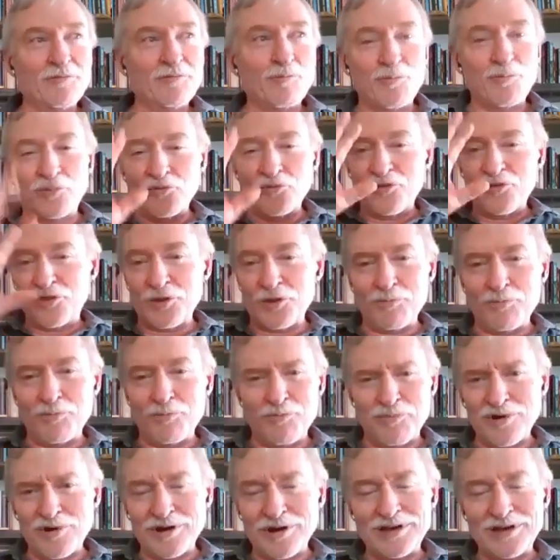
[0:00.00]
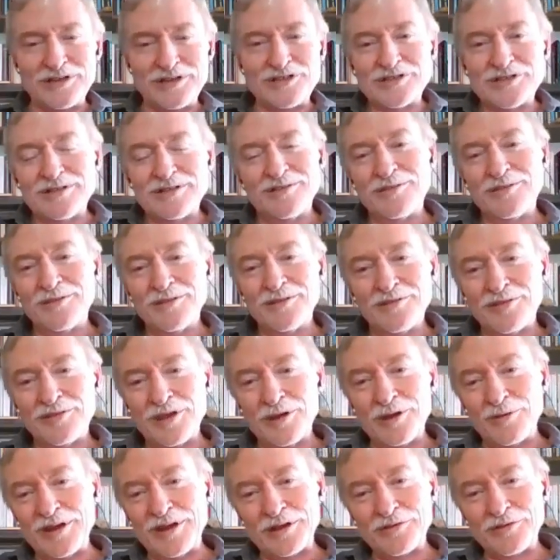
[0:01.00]
of But I mean,
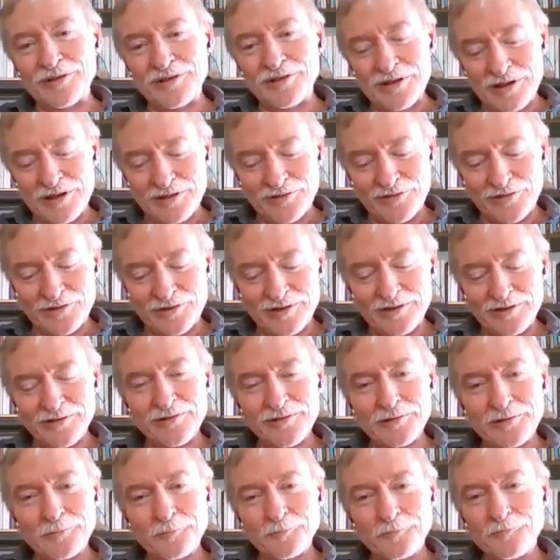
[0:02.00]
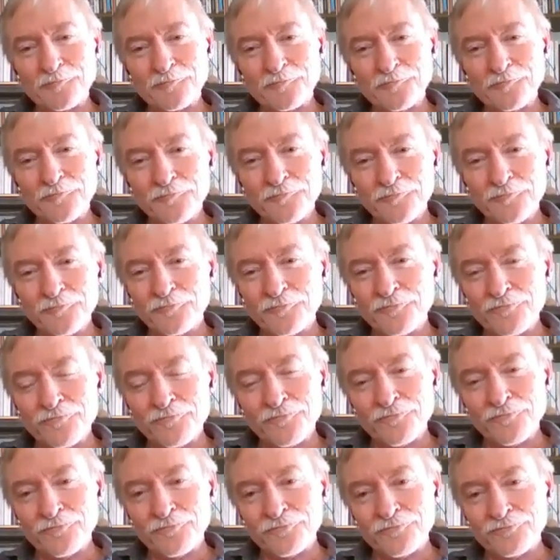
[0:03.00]
did you get concept. any of that kind of
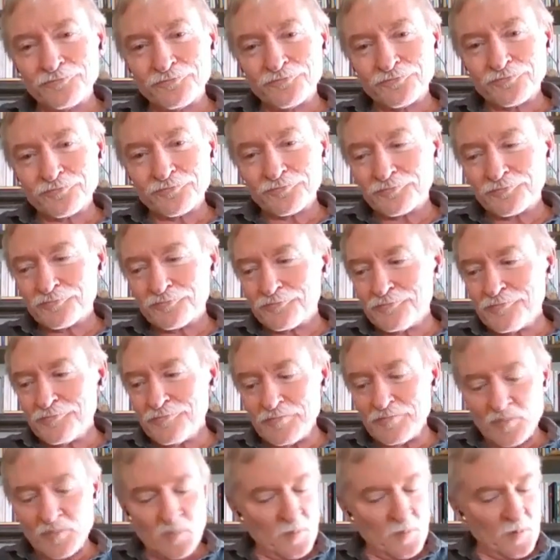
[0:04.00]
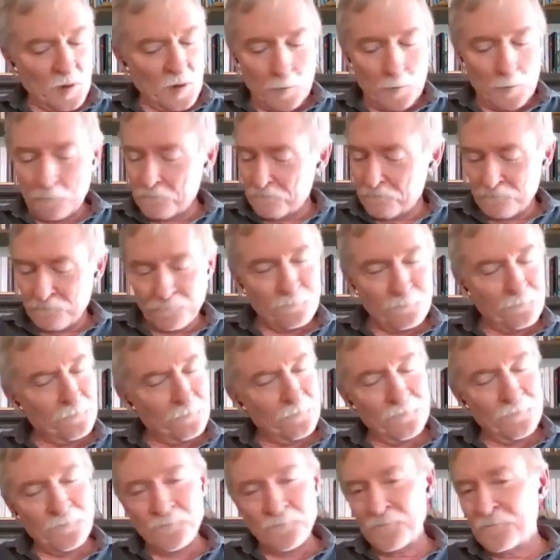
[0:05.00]
management stuff in a graduate
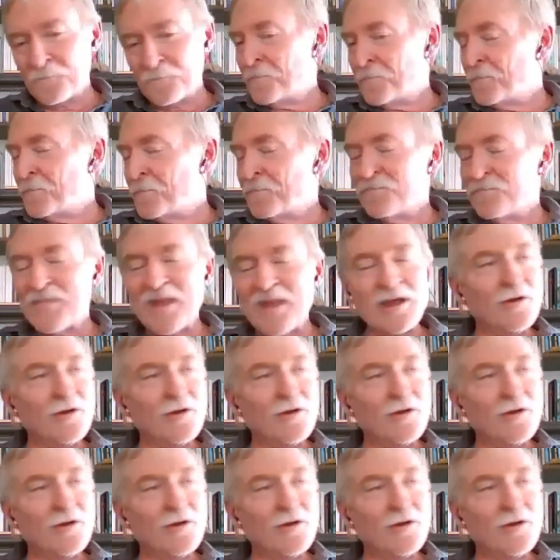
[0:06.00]
economics program, though?